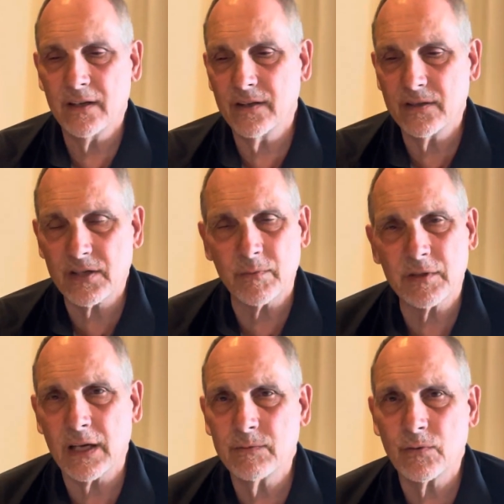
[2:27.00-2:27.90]

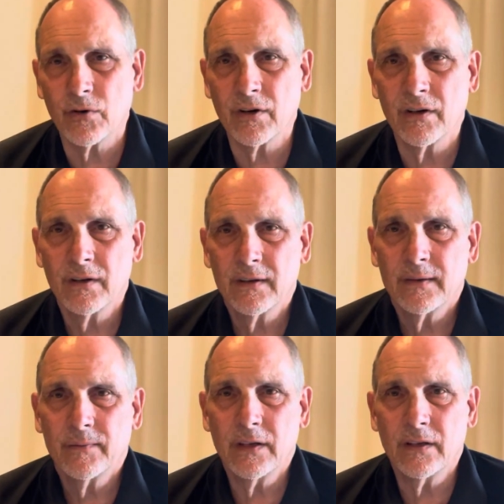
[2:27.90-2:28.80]
sometimes we're
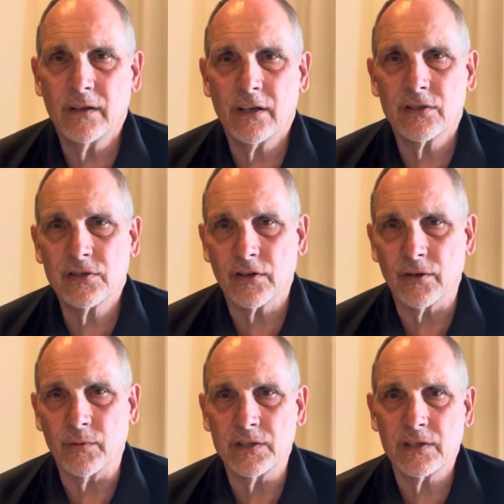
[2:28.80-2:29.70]

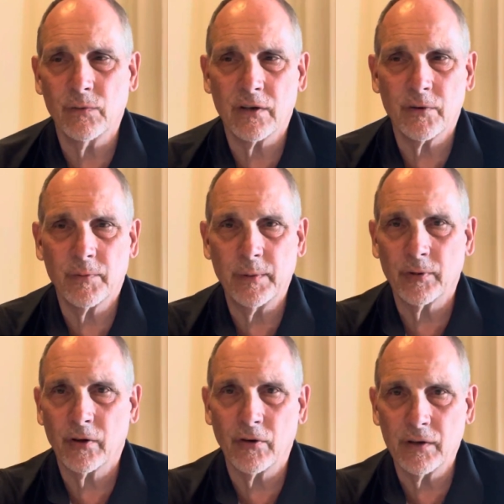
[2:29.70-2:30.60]
concerned. We see what other people
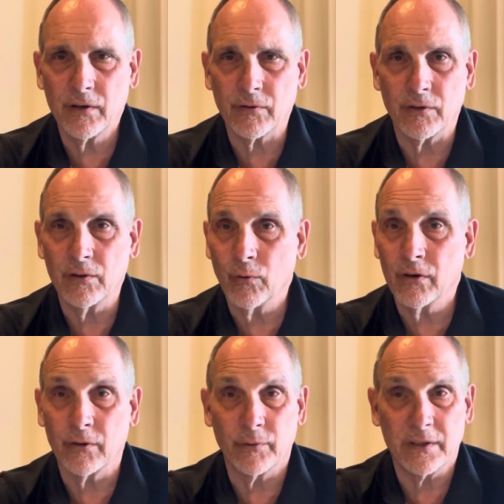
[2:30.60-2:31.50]
are going through in the
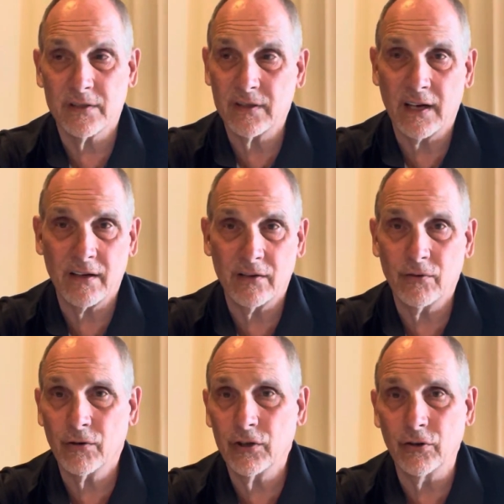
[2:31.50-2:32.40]
world. We can see that
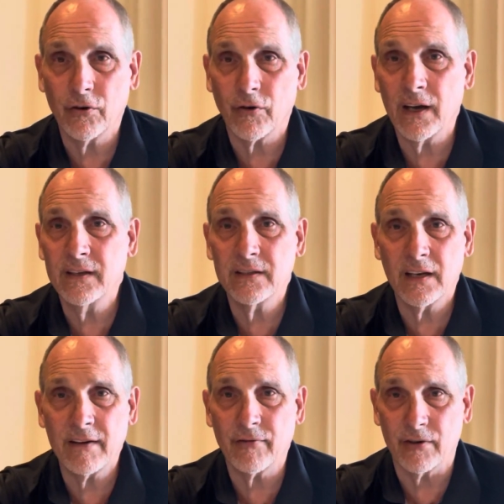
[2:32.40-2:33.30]
in Ukraine
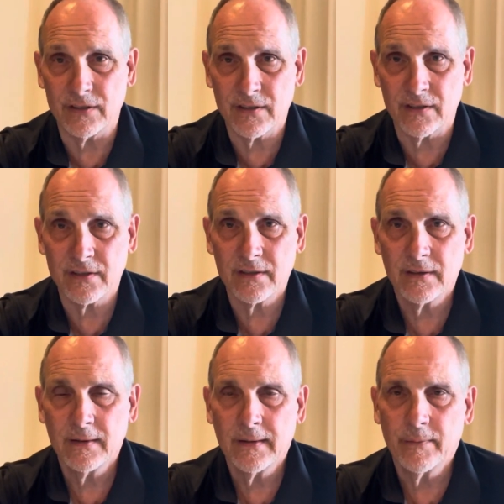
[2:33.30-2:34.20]
today, for instance.
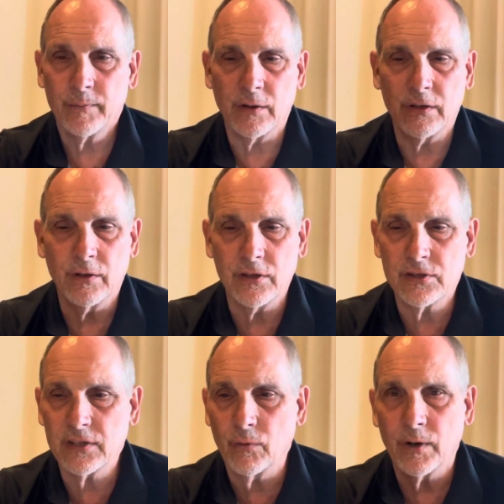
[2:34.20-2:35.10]
But you
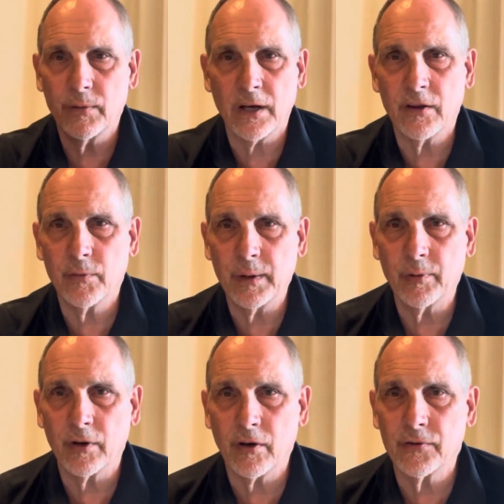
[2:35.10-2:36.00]
see what other
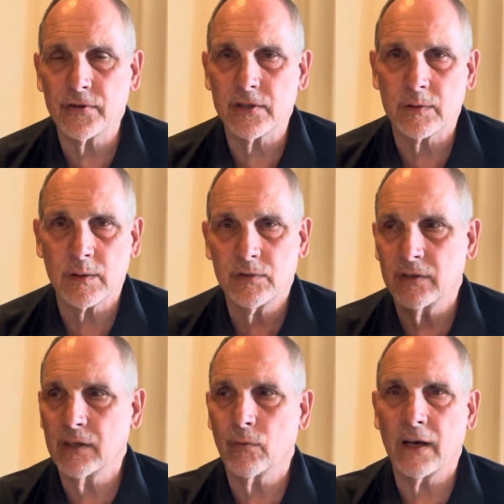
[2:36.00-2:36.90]
people go through. Sometimes you
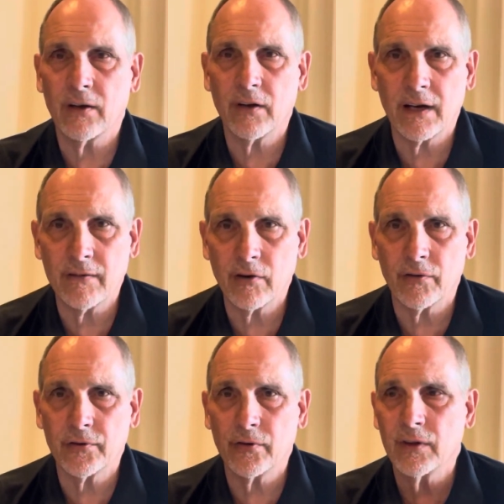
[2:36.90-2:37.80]
think, well, how could I ever go
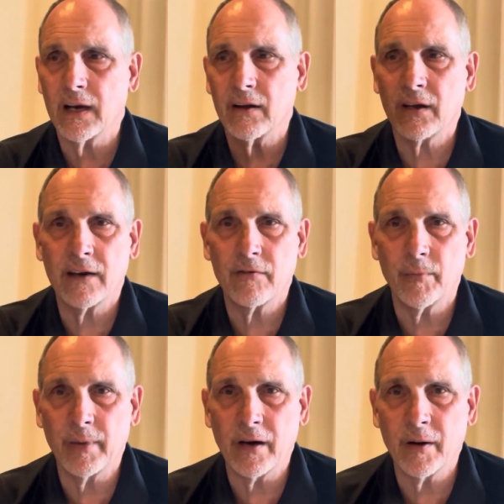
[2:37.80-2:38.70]
through that? How could I ever
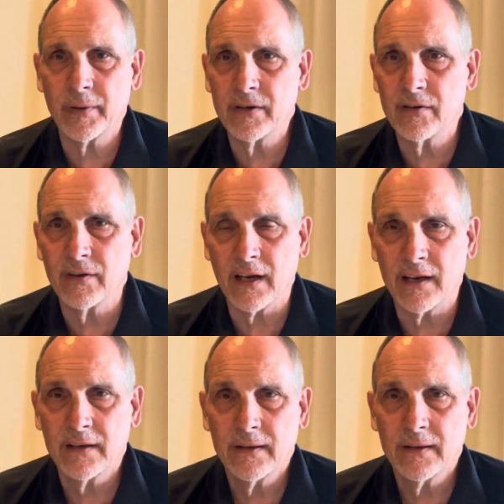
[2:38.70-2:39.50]
bear up under that?